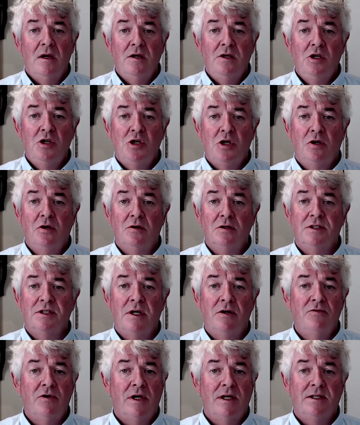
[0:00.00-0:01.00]
You should
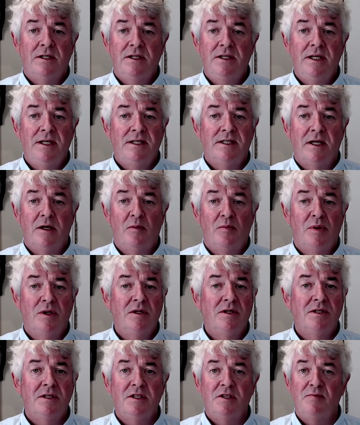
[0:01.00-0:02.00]
also write a detailed
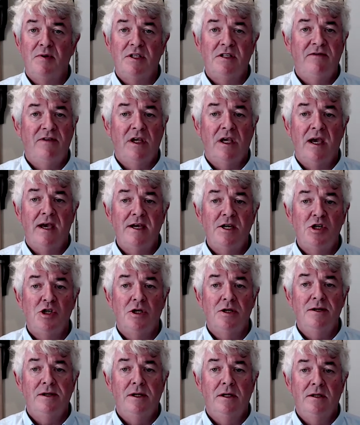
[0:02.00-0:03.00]
person
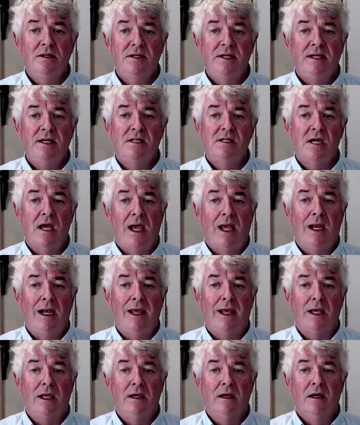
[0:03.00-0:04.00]
specification
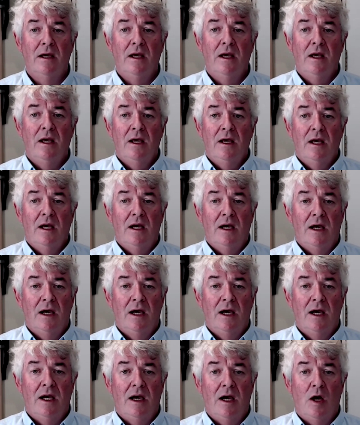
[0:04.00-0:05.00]
detailing
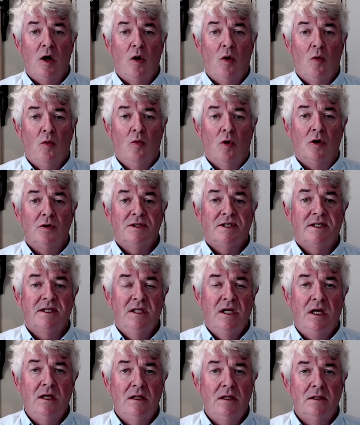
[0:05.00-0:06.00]
what
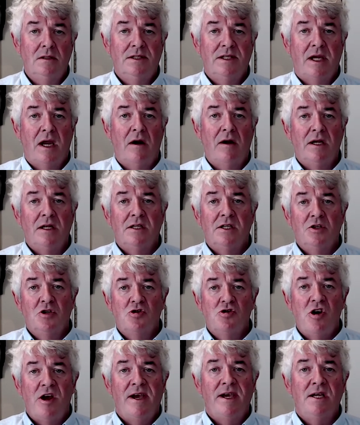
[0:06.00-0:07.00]
skills, character
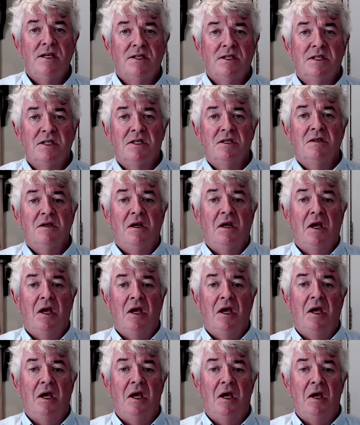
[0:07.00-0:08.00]
traits,
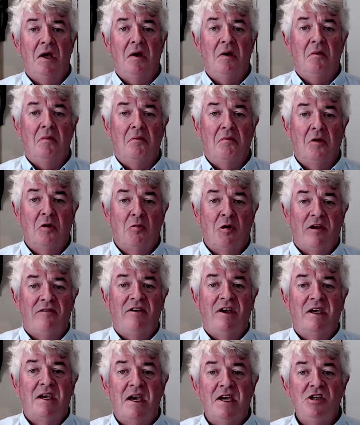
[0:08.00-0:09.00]

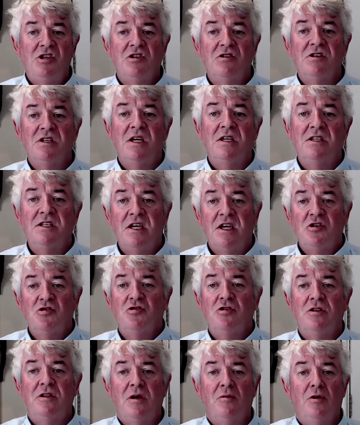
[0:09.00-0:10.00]
qualifications,
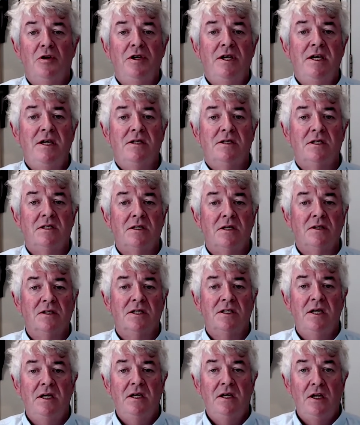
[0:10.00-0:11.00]
etc. they will need to
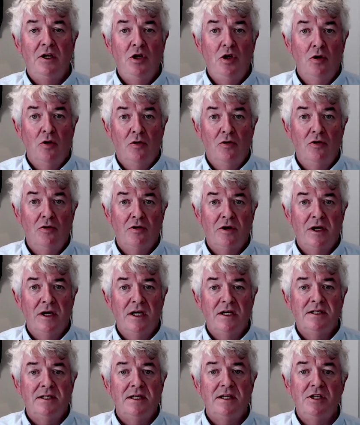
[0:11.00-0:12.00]
succeed in your
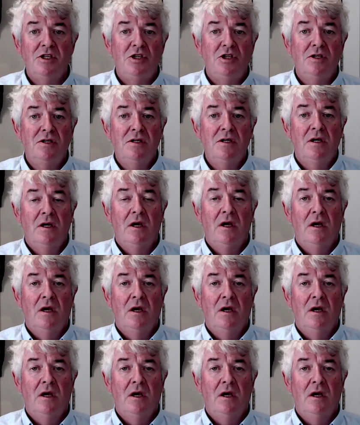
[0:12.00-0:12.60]
organisation,